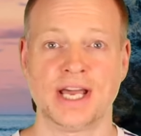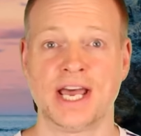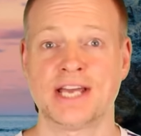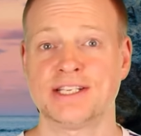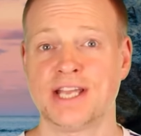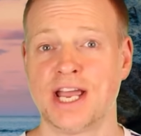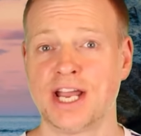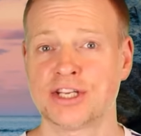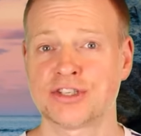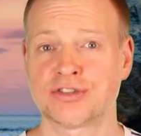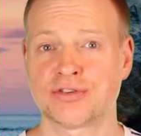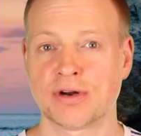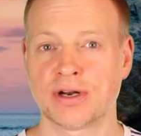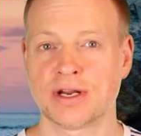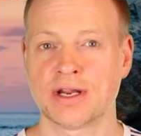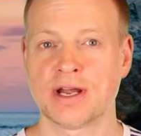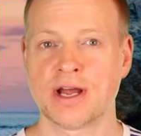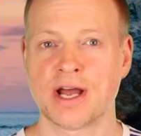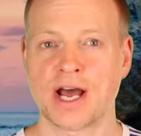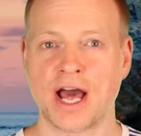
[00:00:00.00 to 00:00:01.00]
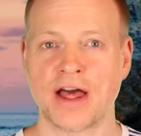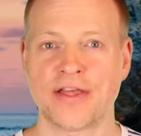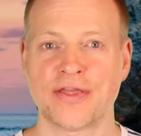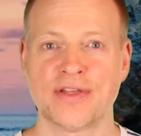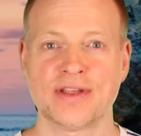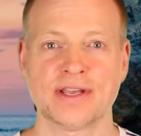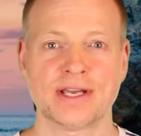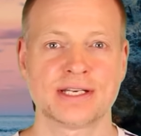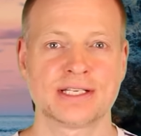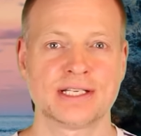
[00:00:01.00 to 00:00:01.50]
And actually, I
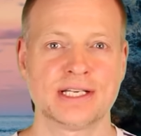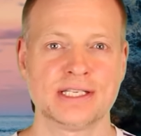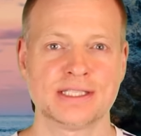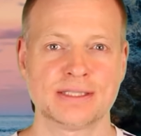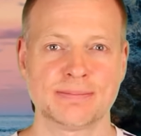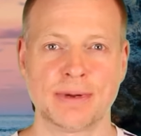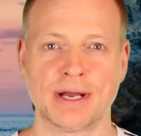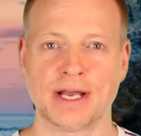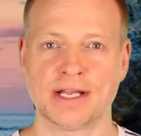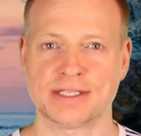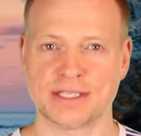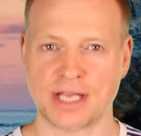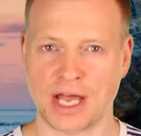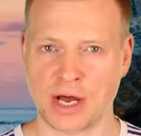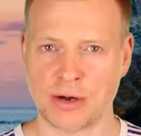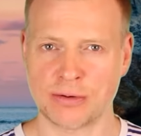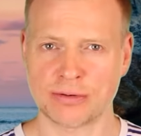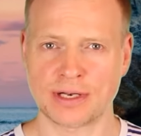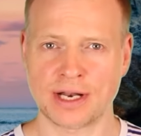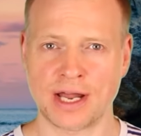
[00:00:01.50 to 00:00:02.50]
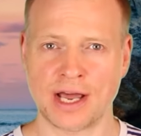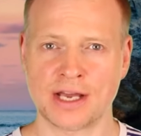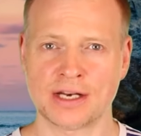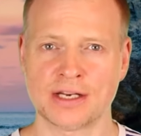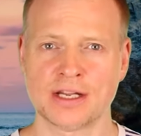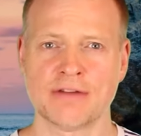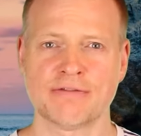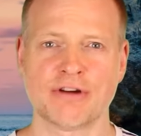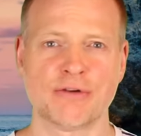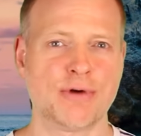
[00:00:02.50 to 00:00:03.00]
think at least by its
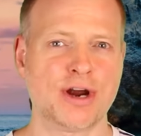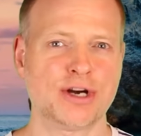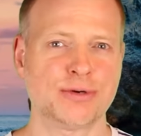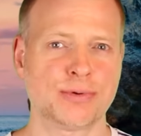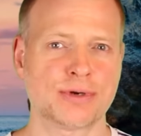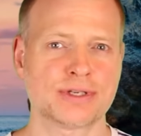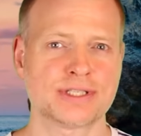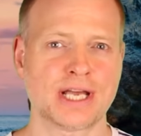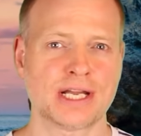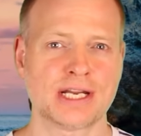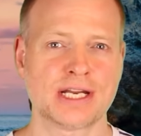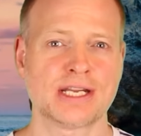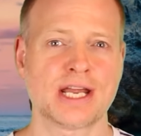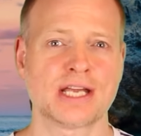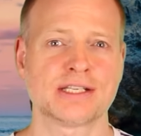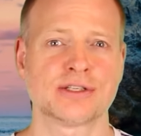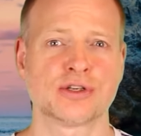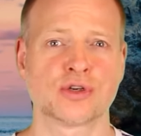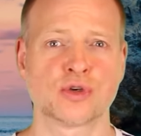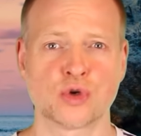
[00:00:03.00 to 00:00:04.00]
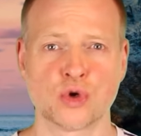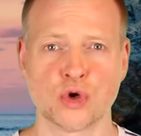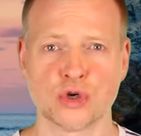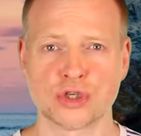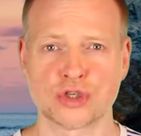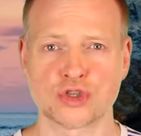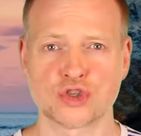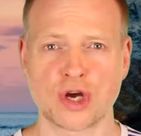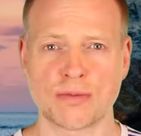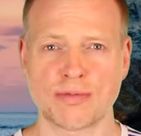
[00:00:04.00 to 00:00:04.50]
outline, the Redrock Study does a
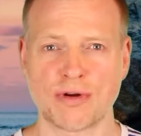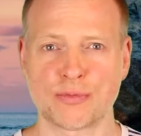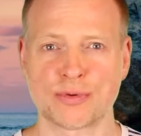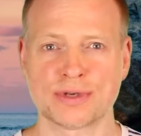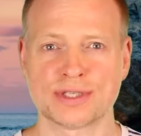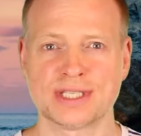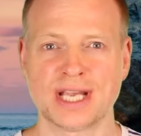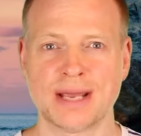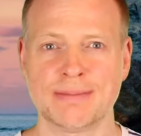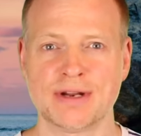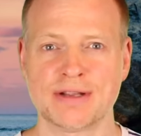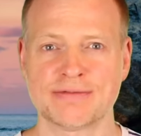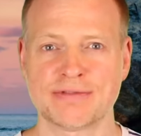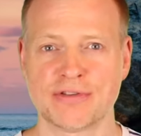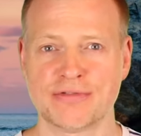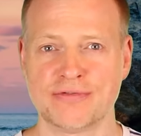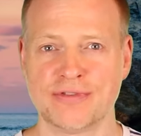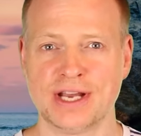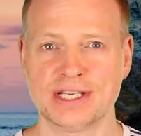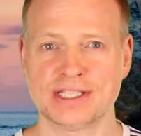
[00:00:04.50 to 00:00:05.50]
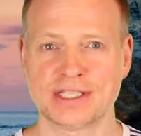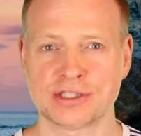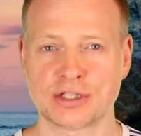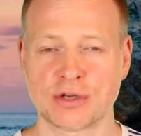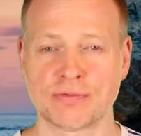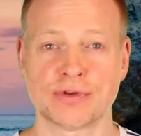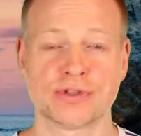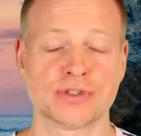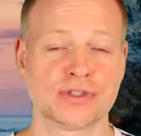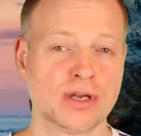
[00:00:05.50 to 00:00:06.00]
good job of resembling the phases
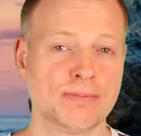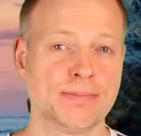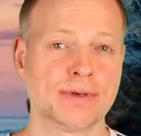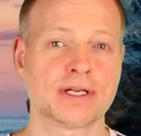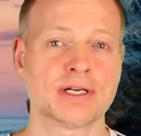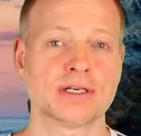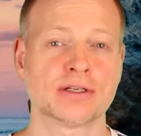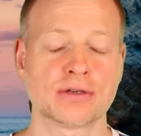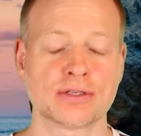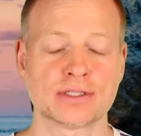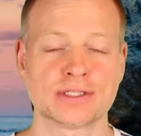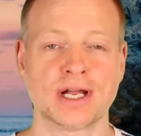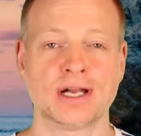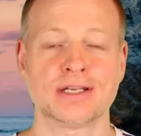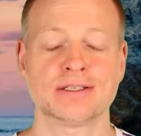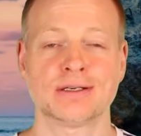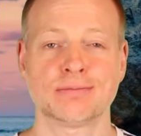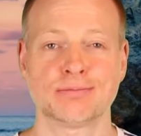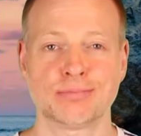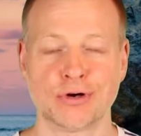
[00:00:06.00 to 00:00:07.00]
of a typical consulting